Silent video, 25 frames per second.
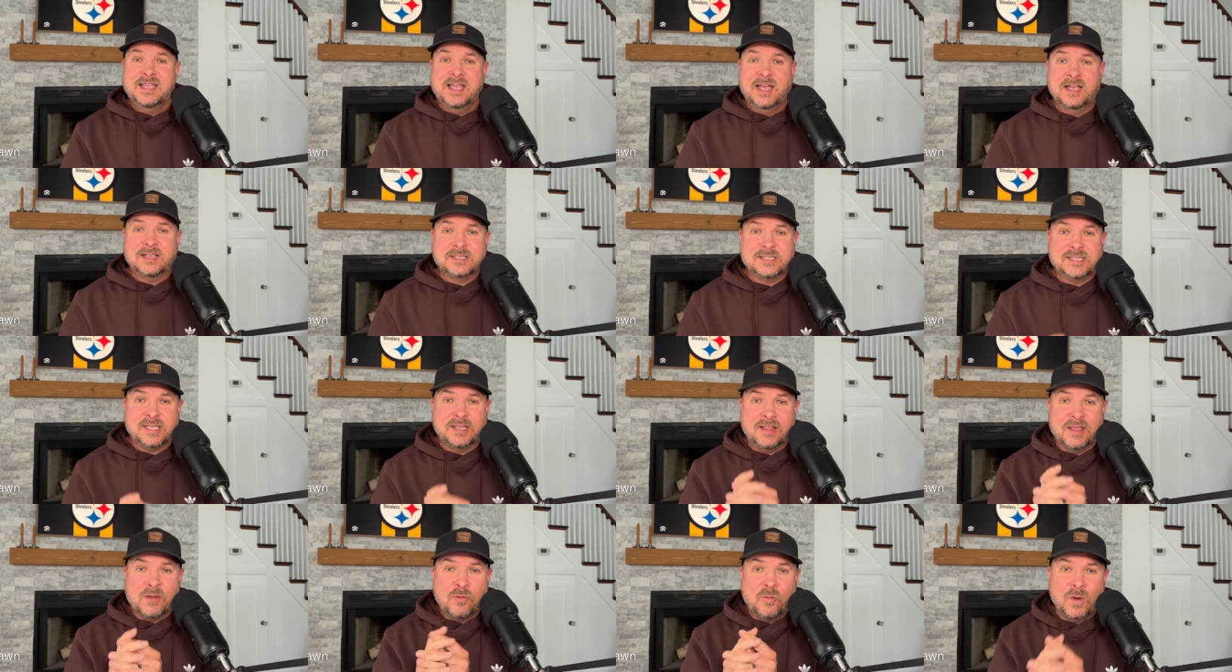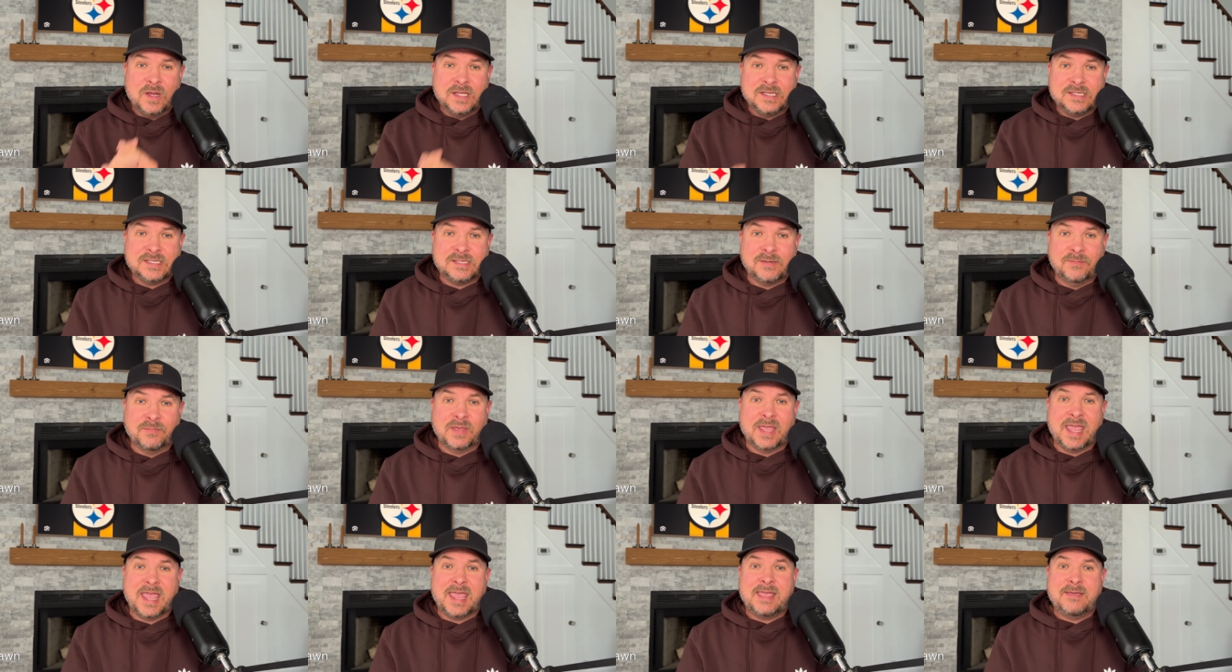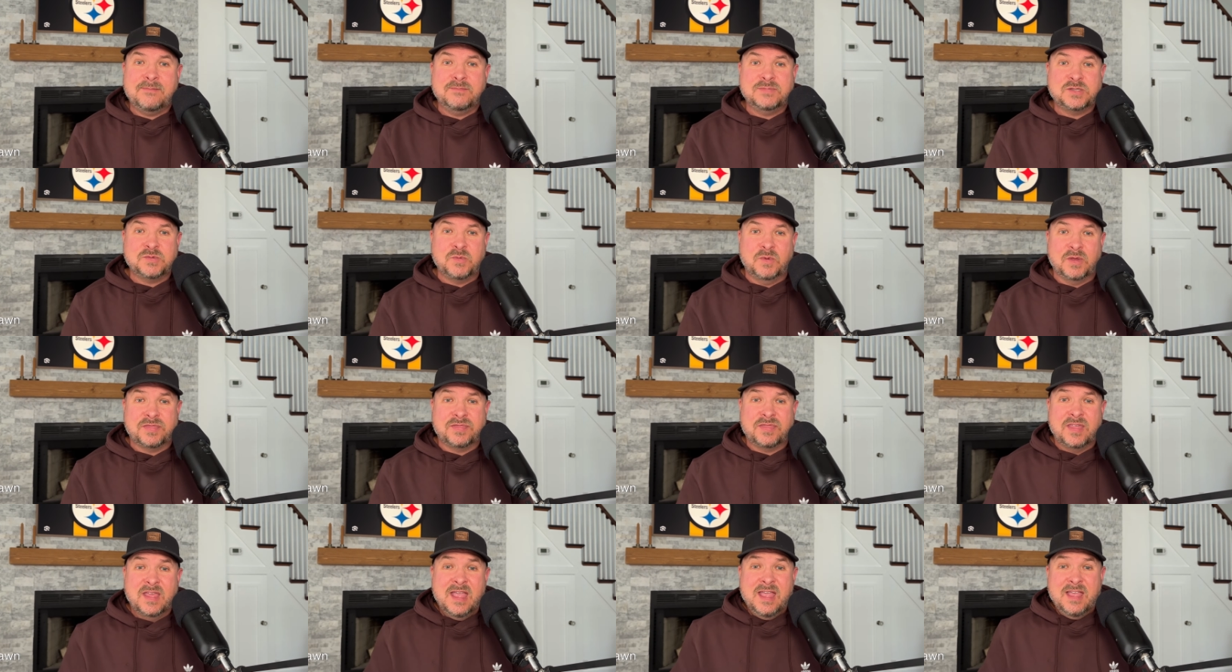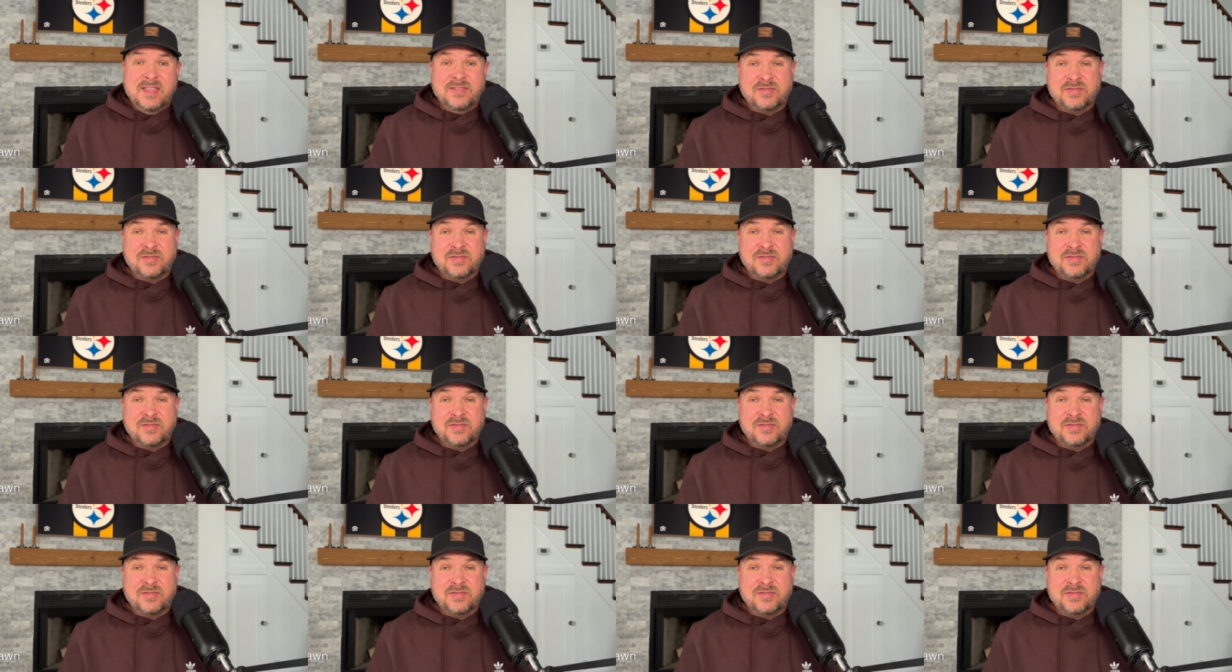until he wins some games with